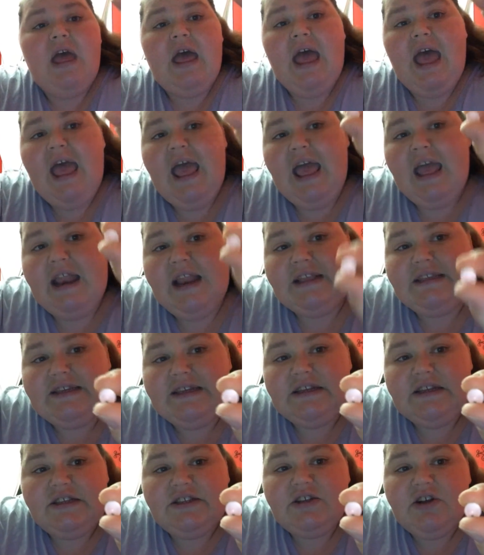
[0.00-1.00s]
and it's
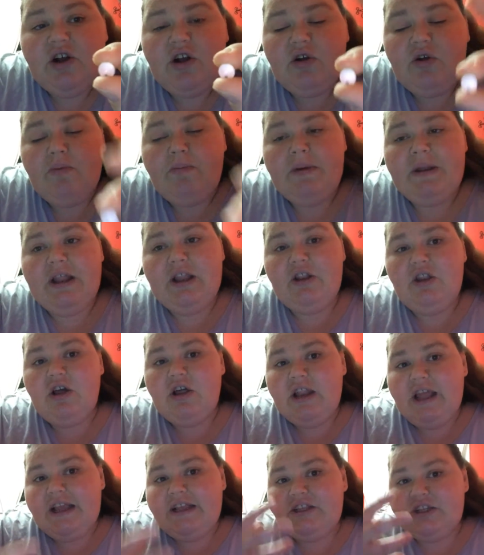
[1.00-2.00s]
in a circle, but it looked
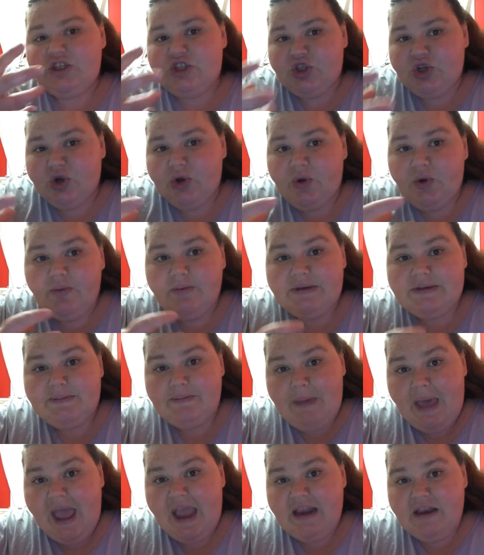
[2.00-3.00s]
like the circle was
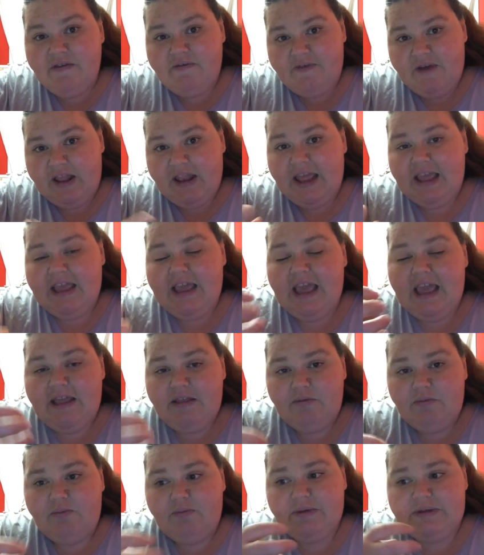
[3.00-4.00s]
magnified, like it
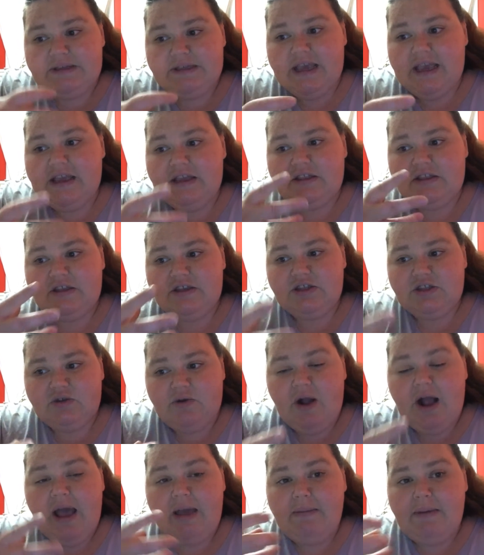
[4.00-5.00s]
was like
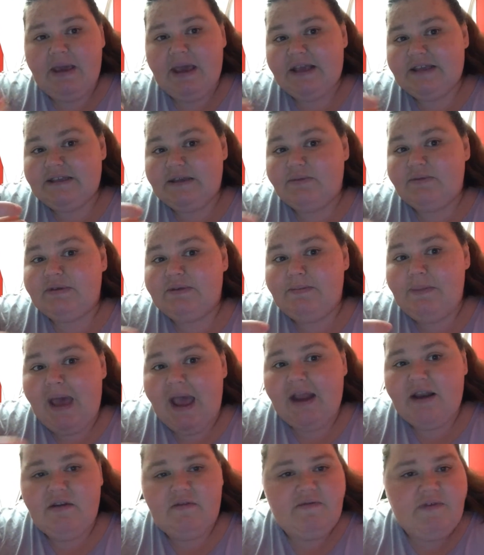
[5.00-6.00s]
describing as it was
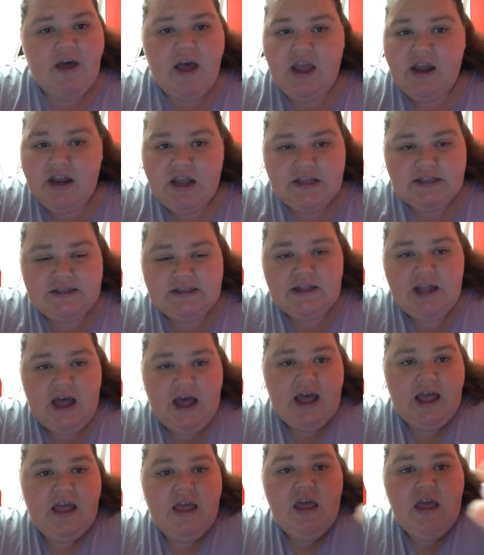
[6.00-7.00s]
magnifying. It's
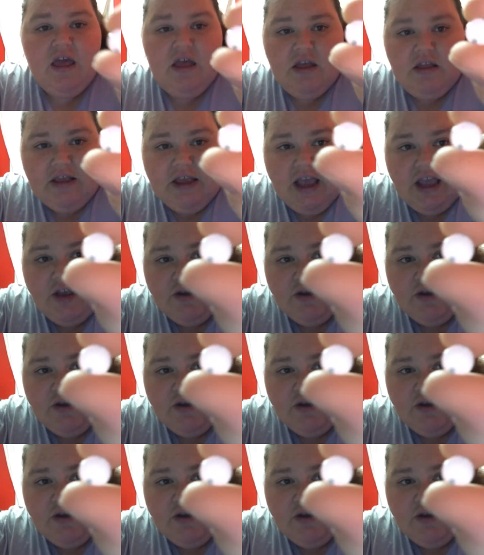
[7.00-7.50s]
not. Can